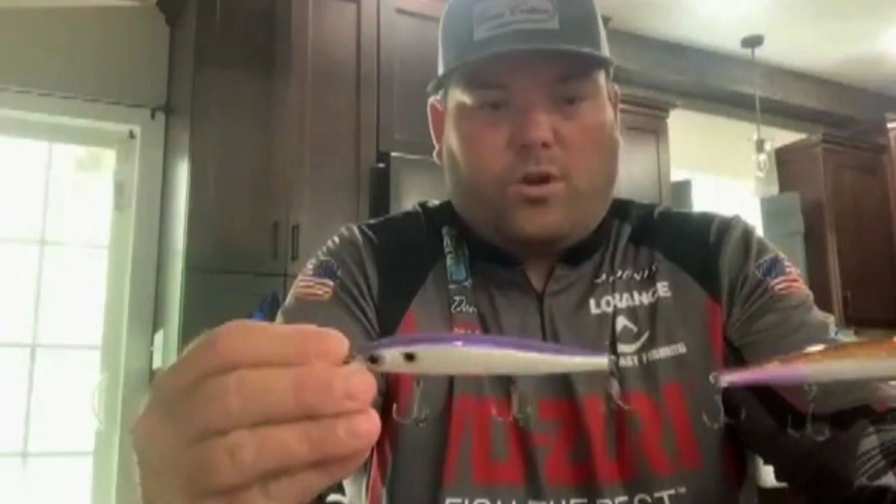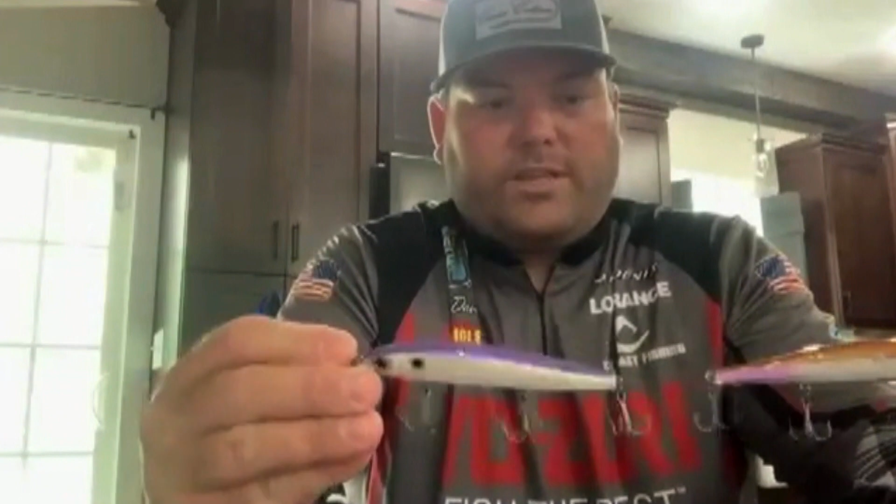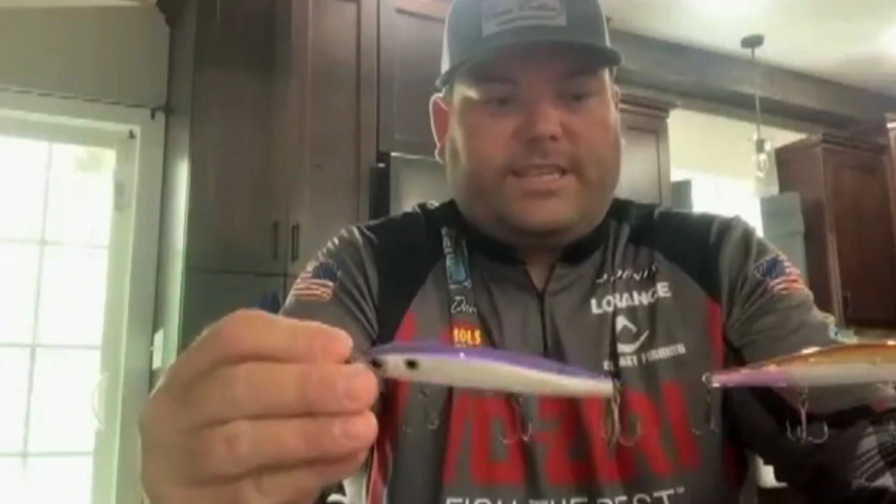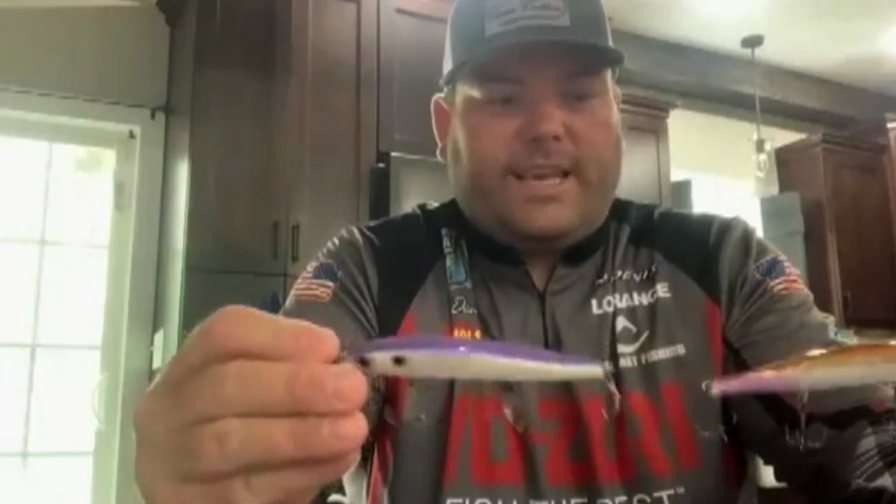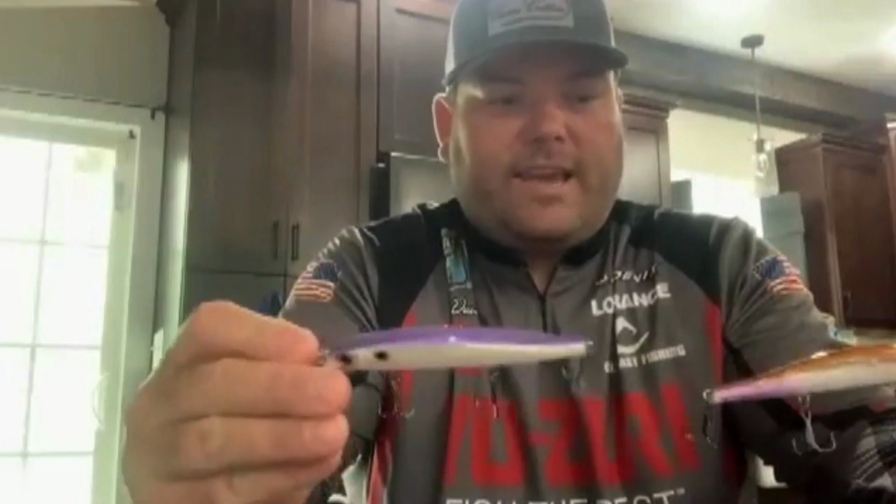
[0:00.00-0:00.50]

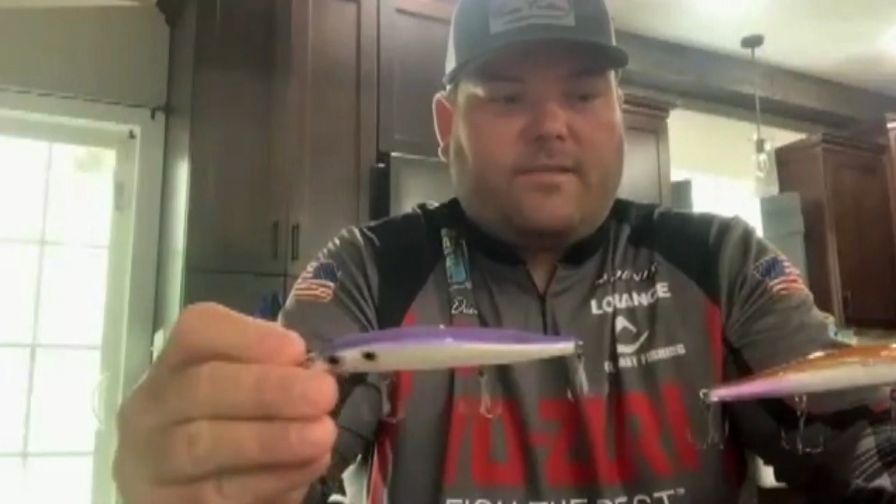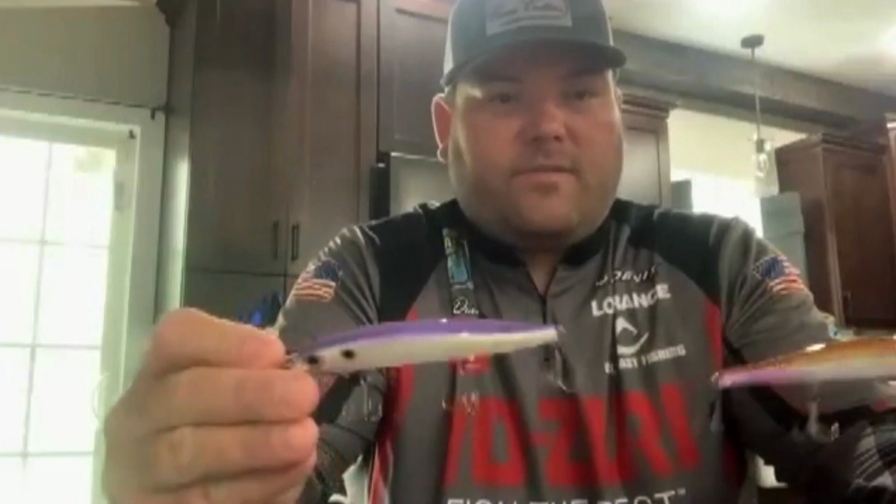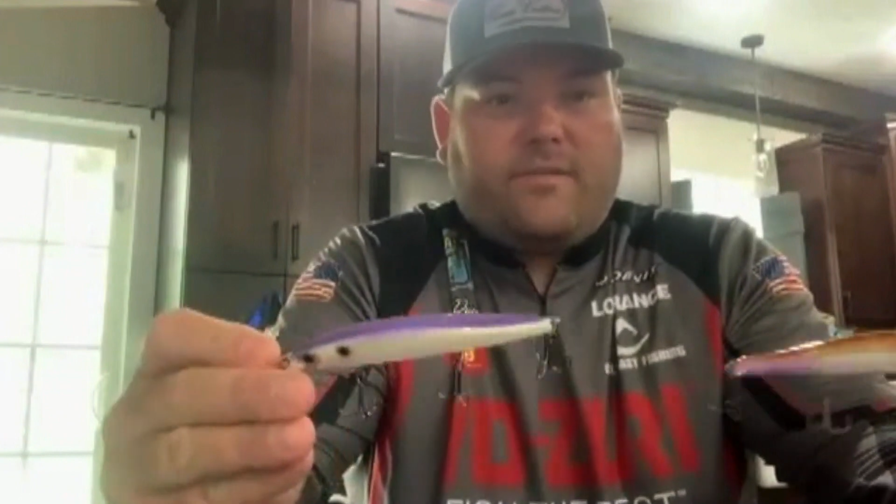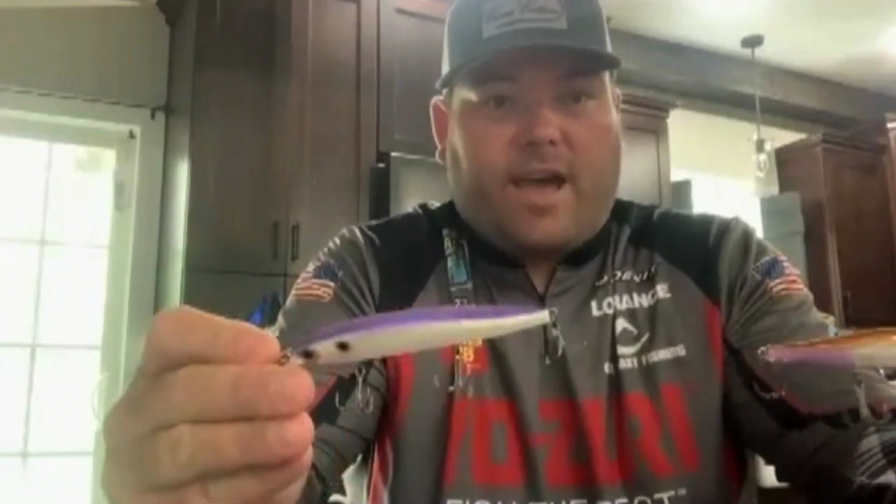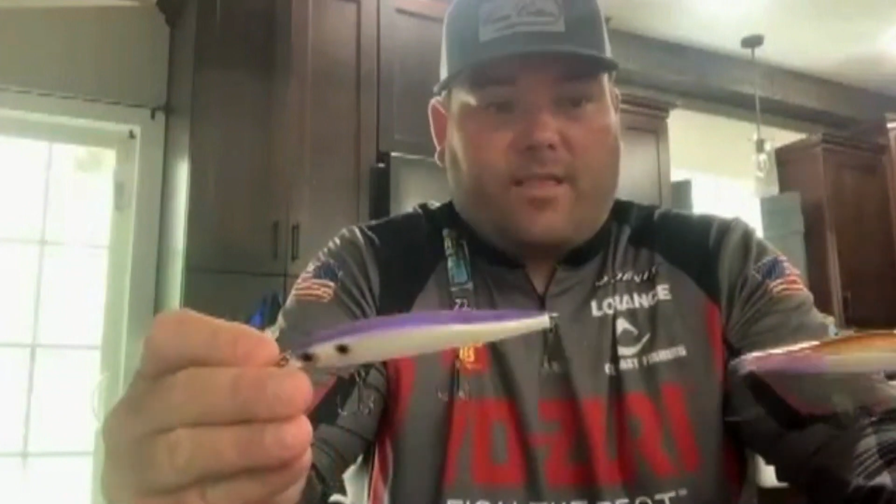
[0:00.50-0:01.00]
110,
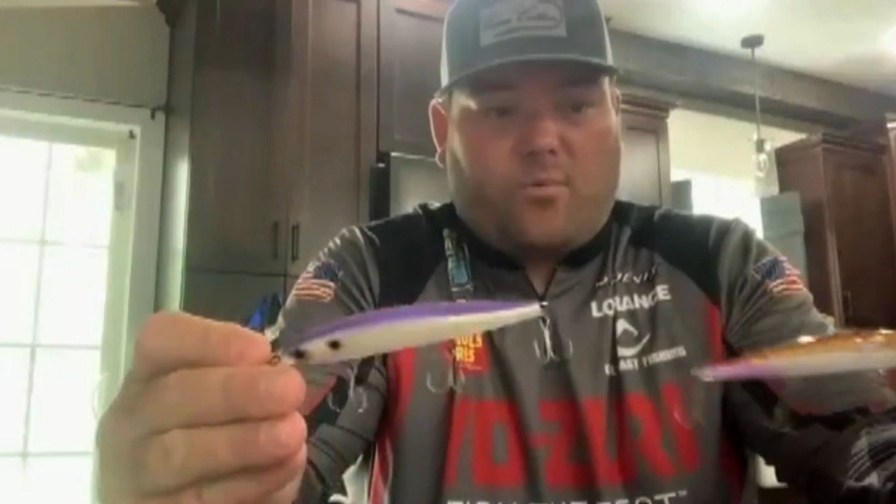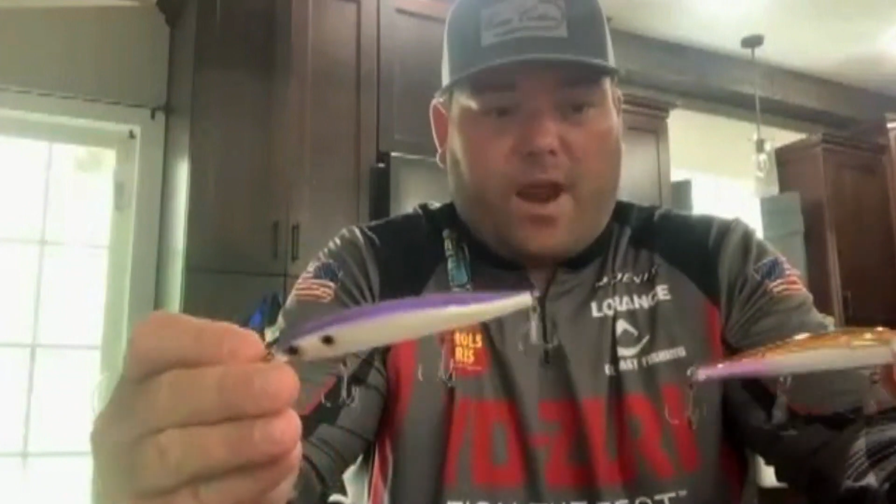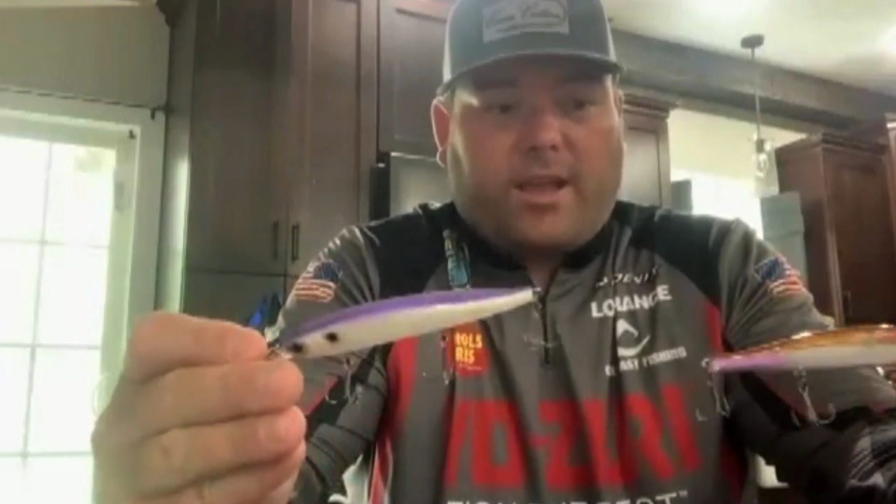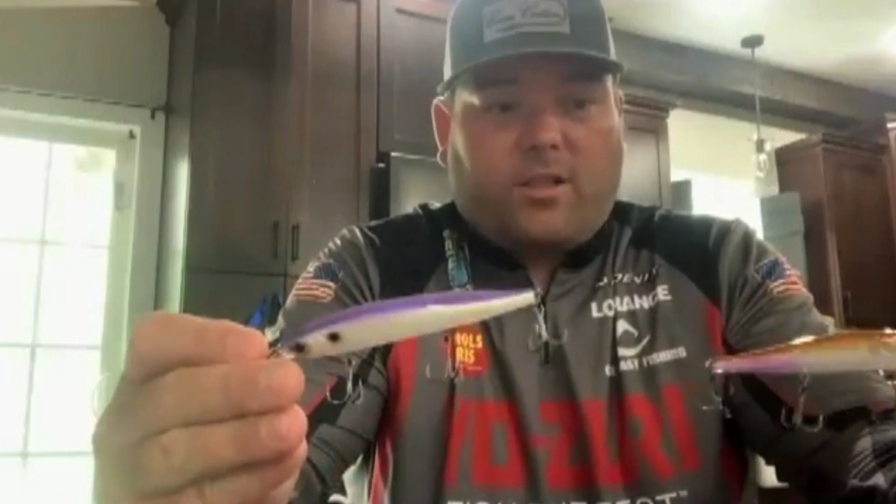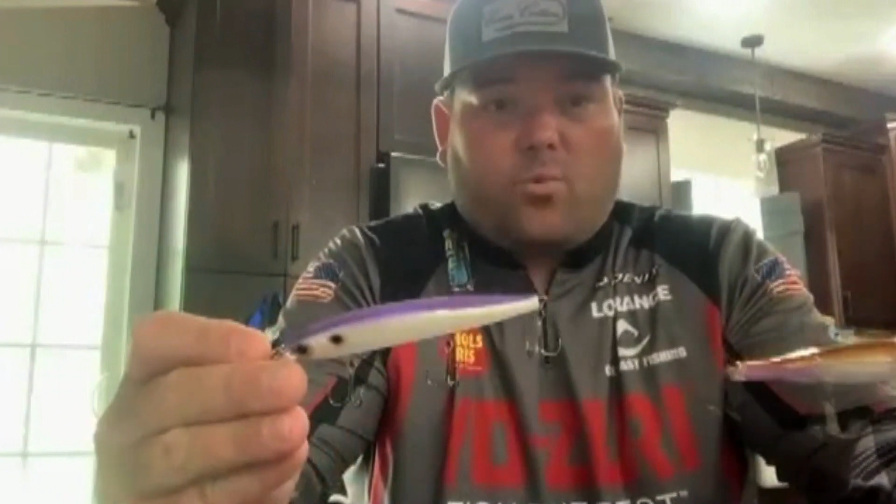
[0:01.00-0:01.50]
we've got the
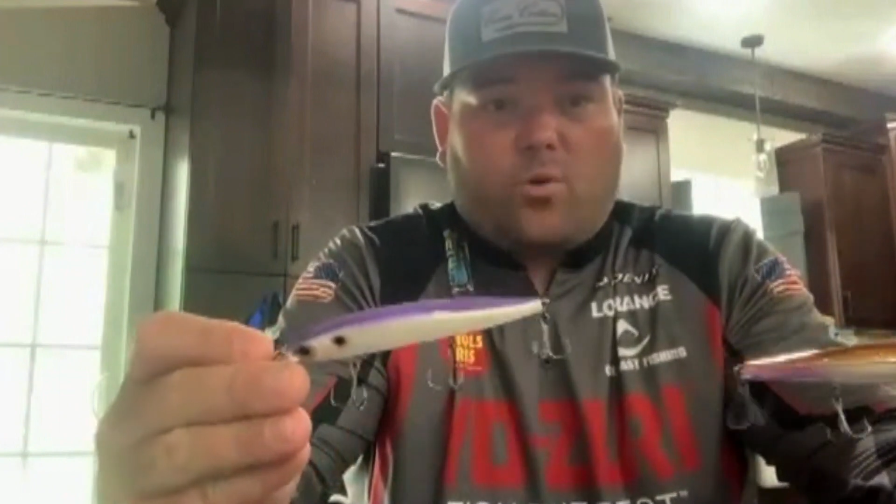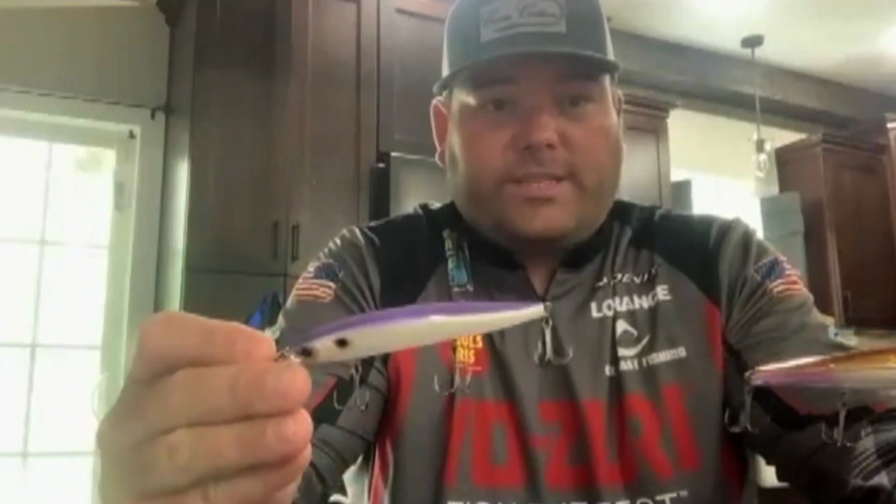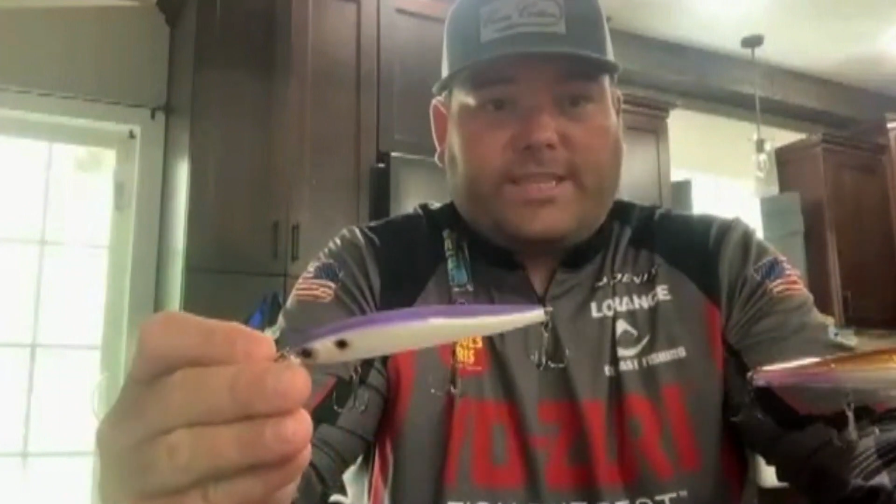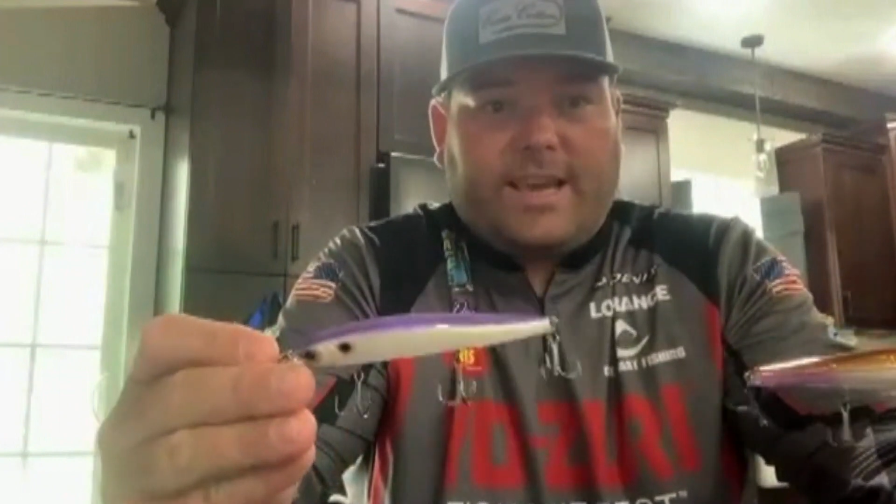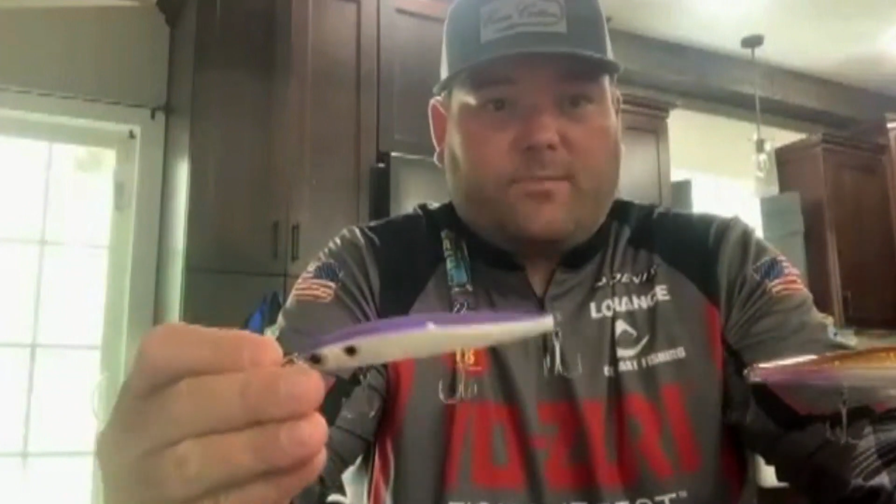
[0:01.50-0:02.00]
regular
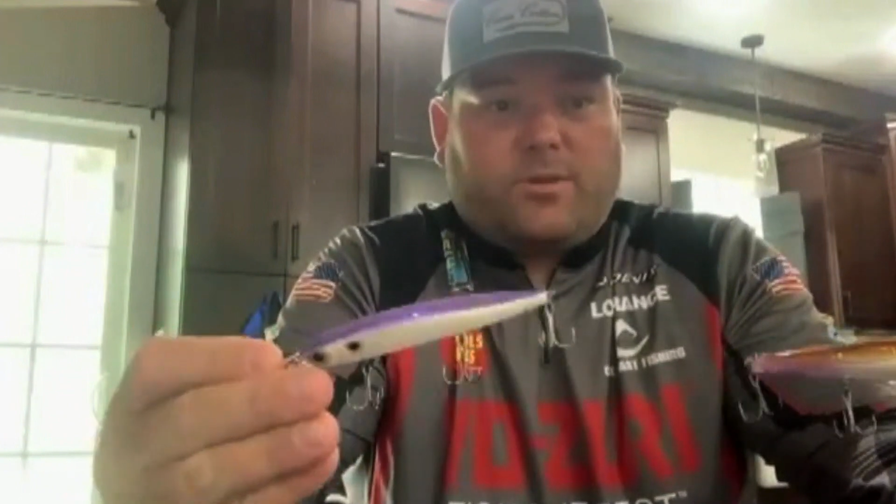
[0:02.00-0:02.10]
110,